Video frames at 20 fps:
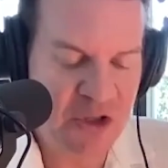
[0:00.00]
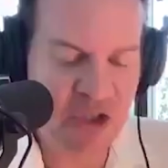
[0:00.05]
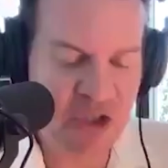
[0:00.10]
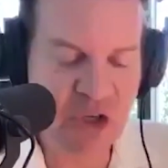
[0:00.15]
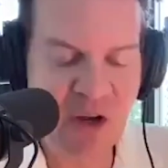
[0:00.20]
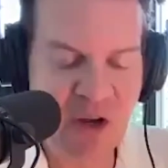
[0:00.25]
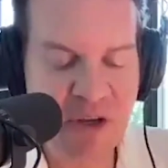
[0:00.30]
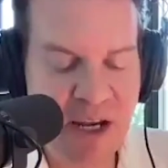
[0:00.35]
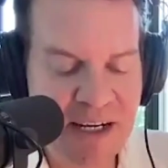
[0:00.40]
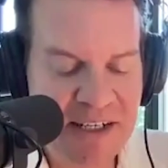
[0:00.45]
You
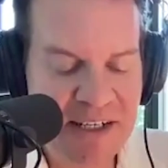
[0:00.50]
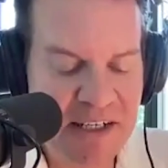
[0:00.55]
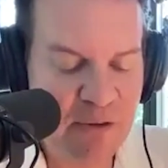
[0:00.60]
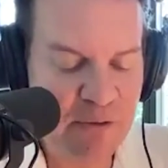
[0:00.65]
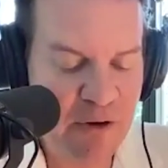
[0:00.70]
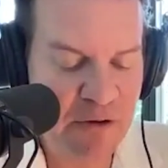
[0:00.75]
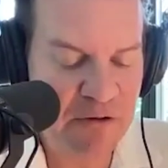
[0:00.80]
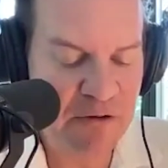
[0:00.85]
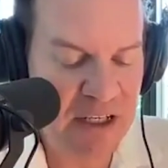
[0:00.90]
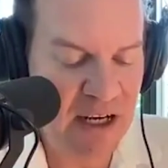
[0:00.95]
still have the
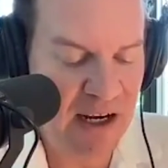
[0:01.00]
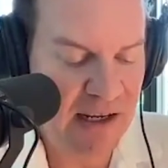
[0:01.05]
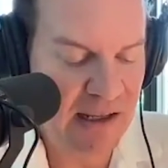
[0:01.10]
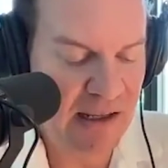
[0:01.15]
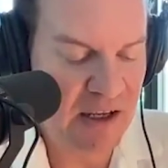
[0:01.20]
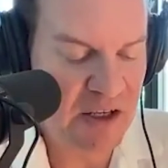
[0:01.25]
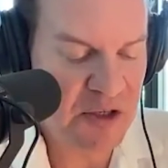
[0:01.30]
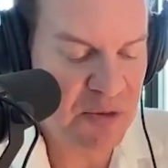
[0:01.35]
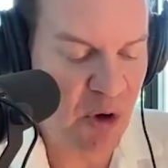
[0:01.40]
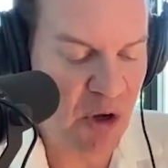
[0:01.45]

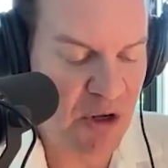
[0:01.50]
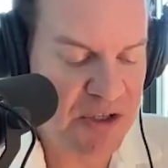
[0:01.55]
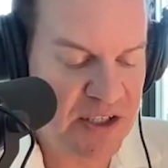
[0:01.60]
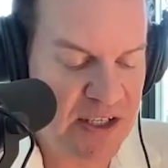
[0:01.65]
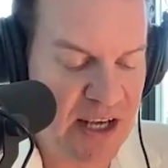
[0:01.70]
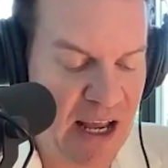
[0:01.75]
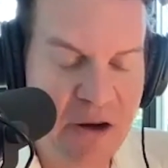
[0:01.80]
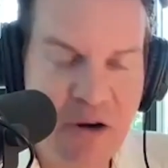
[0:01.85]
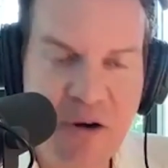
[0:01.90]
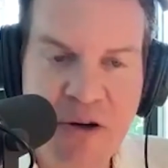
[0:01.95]
1959 Les Paul
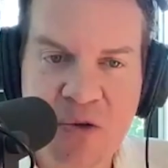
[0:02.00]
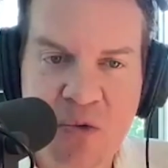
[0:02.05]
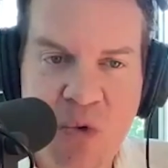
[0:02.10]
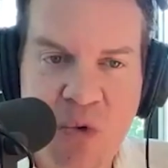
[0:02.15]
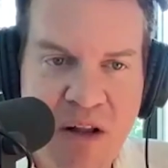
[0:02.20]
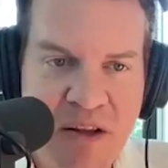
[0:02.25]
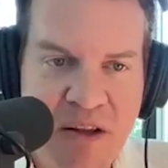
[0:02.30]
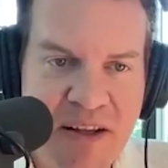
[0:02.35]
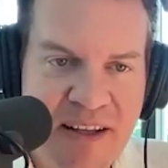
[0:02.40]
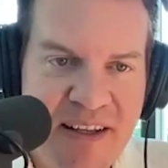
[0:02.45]
Standard as
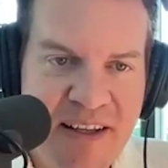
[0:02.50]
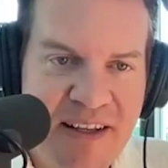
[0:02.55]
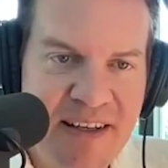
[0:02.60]
well?